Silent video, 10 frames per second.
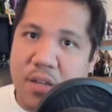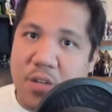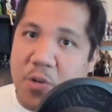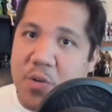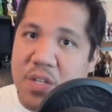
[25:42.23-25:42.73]

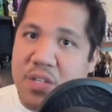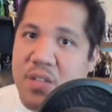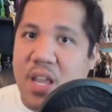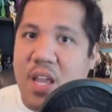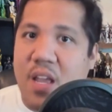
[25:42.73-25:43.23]
you're going to
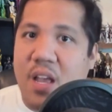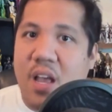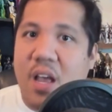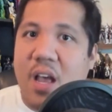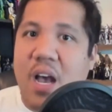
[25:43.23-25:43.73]
see
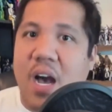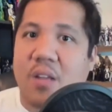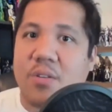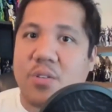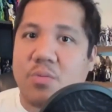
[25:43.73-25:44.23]
how
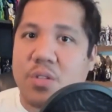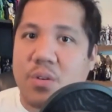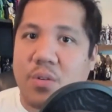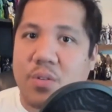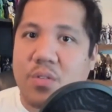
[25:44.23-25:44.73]
those
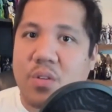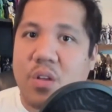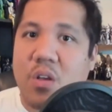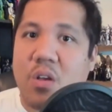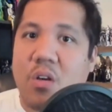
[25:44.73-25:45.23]
results
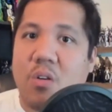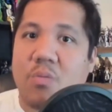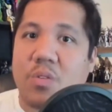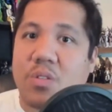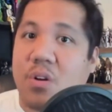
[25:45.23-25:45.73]

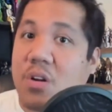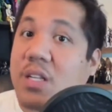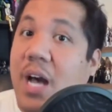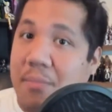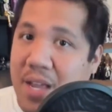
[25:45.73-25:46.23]
will start
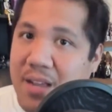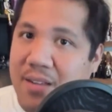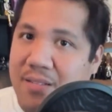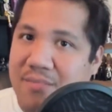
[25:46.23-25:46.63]
climbing.